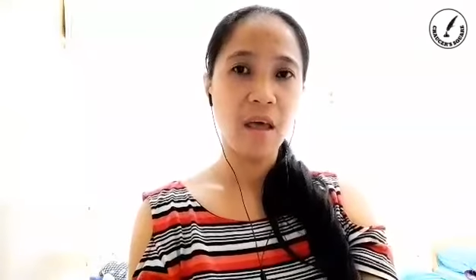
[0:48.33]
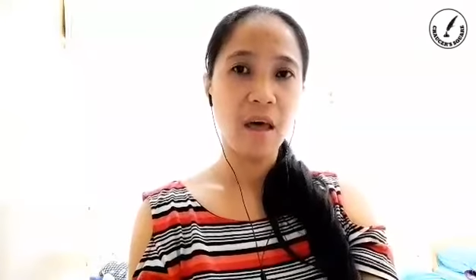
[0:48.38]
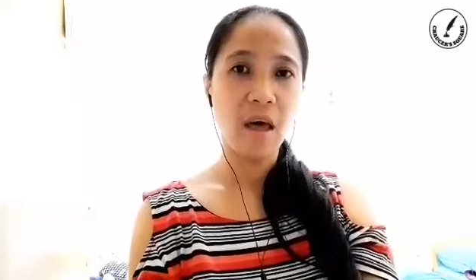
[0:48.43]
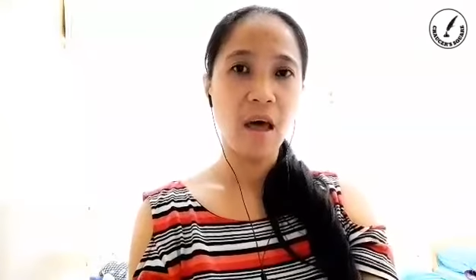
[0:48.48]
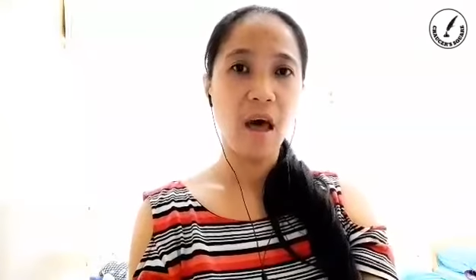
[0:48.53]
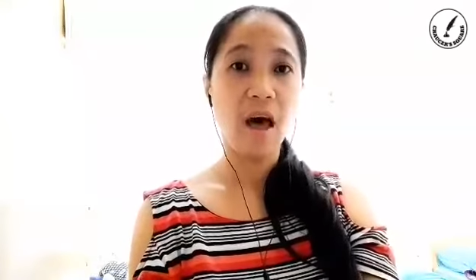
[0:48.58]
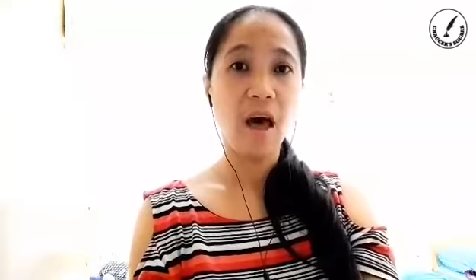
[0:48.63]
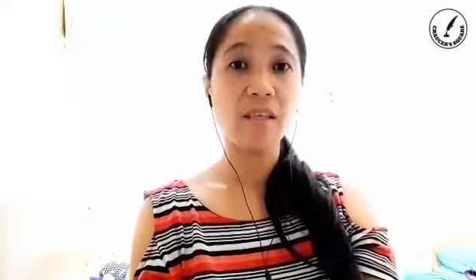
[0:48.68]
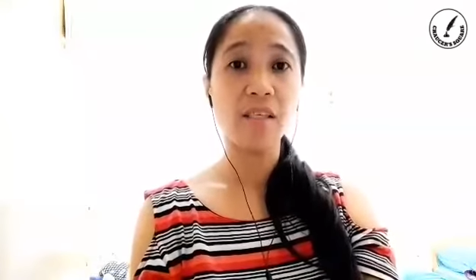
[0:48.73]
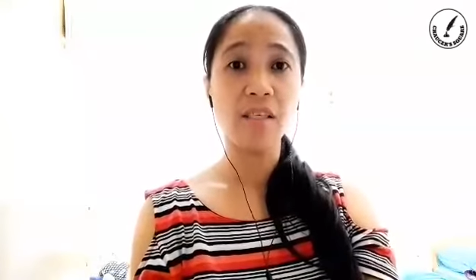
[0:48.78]

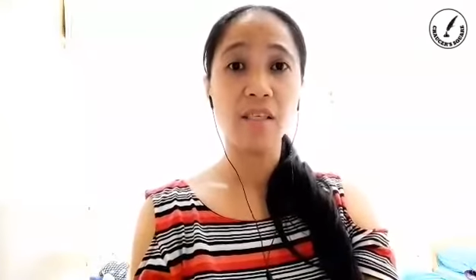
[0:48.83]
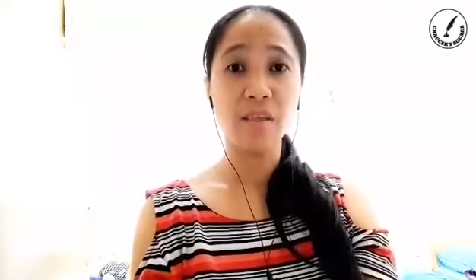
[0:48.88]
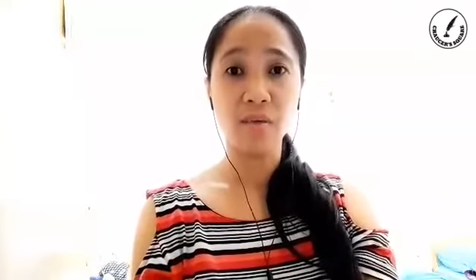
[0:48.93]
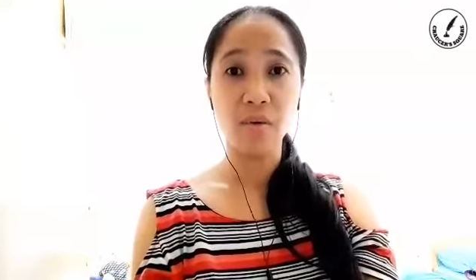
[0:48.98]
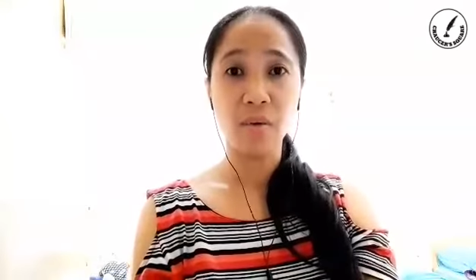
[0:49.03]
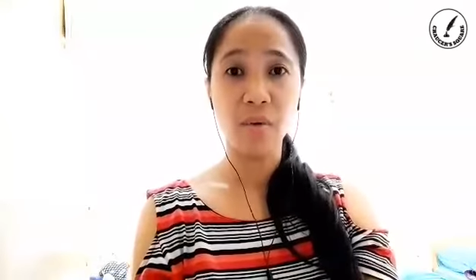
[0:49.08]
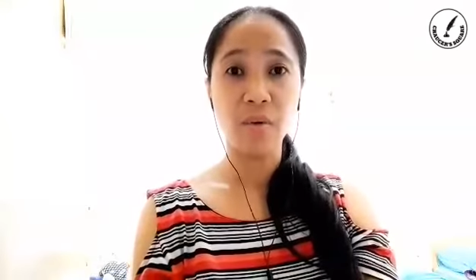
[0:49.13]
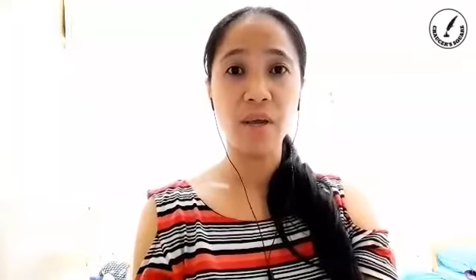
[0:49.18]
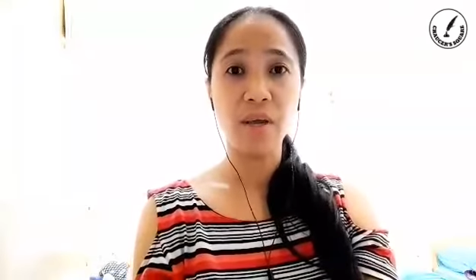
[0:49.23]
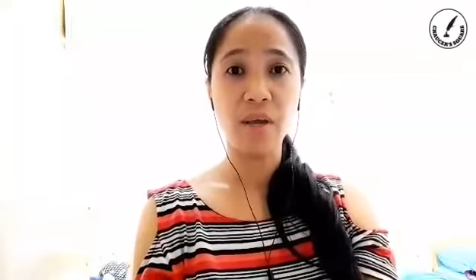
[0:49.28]
A
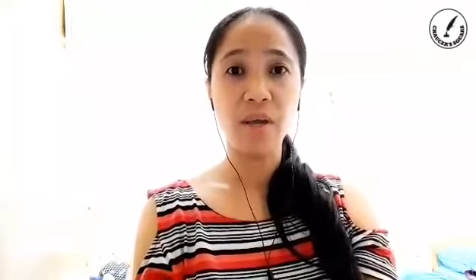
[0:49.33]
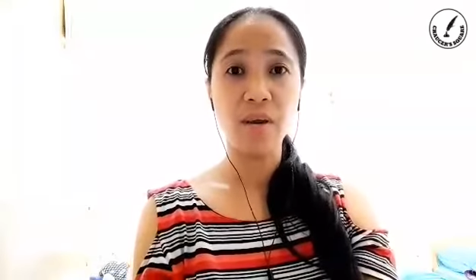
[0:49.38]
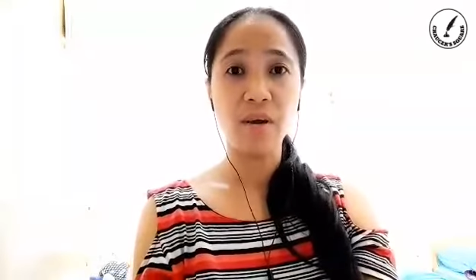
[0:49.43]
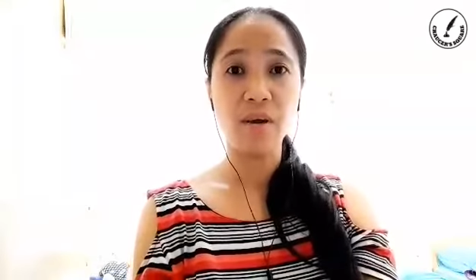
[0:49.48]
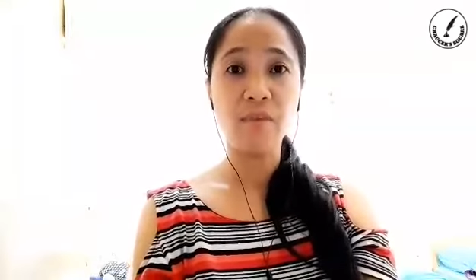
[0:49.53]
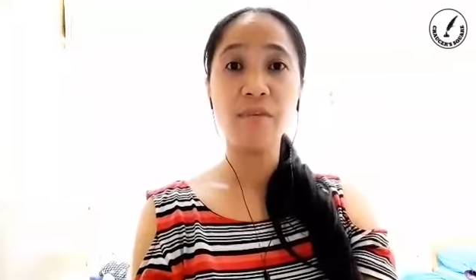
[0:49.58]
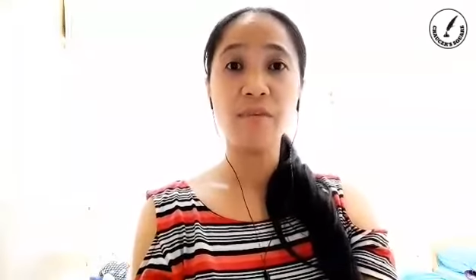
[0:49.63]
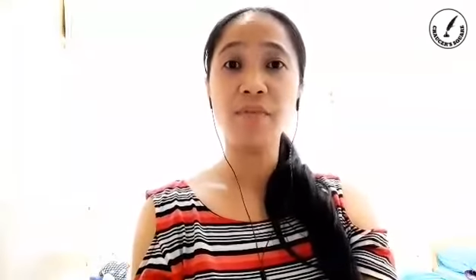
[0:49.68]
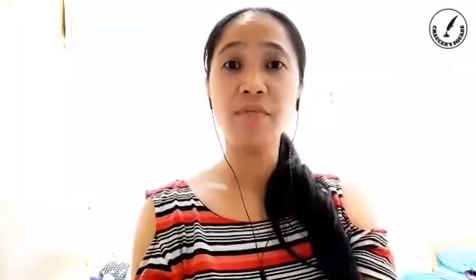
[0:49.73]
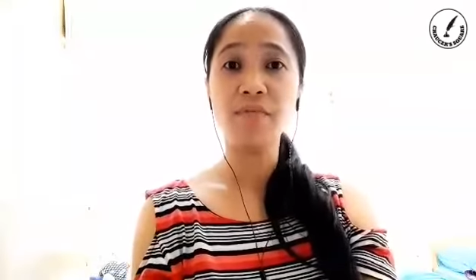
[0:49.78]
story of
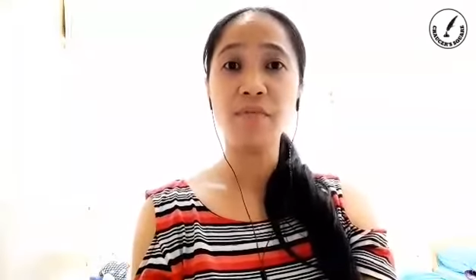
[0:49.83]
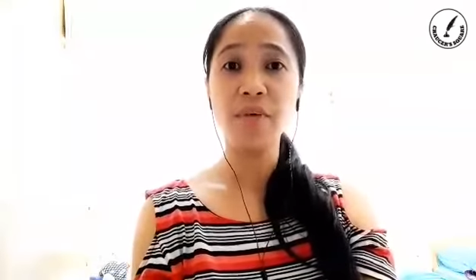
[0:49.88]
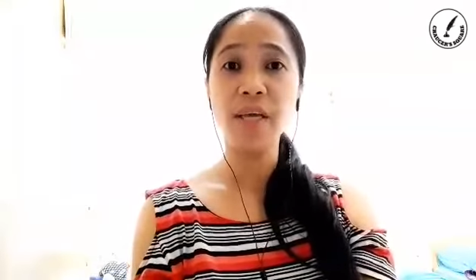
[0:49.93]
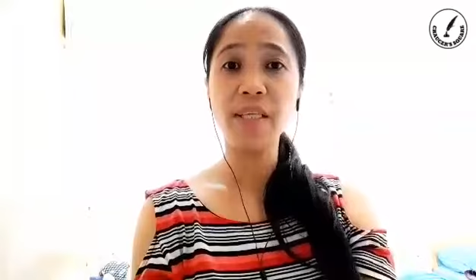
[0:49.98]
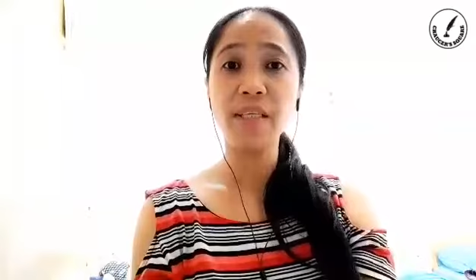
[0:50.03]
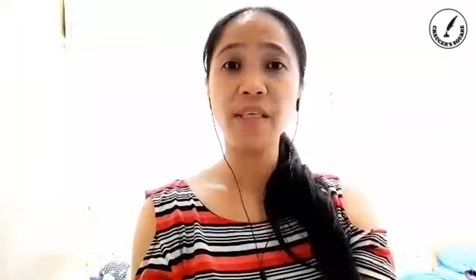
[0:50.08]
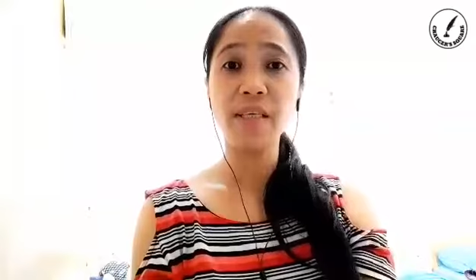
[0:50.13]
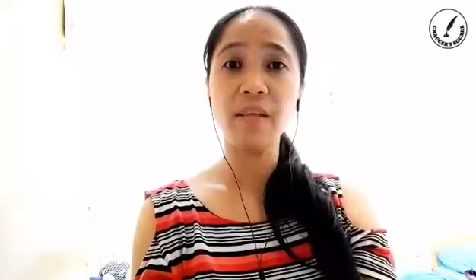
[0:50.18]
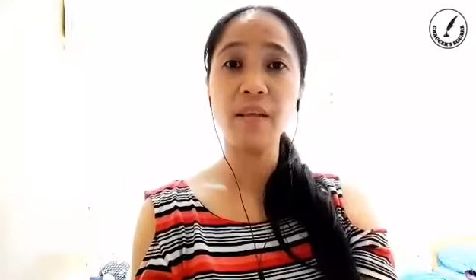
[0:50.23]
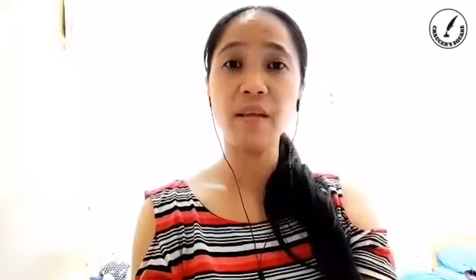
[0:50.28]

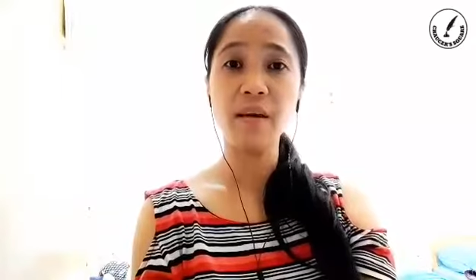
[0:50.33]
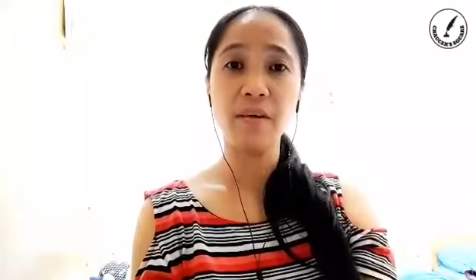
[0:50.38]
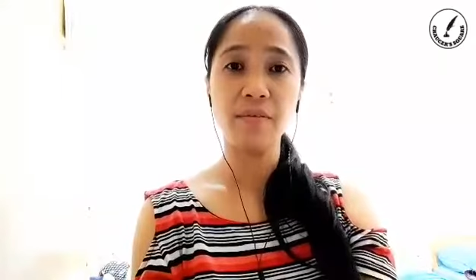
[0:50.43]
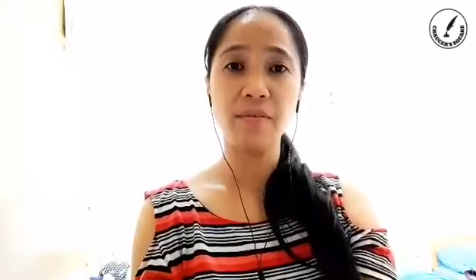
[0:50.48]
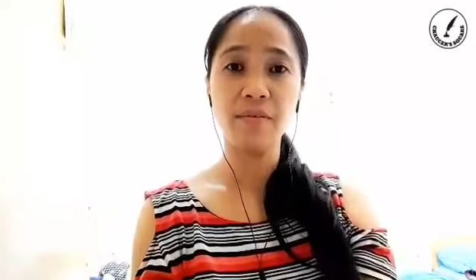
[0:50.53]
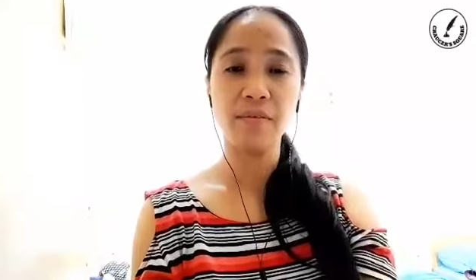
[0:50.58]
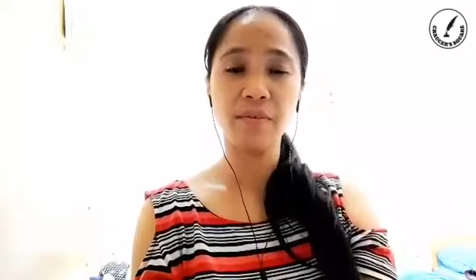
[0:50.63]
unfated love,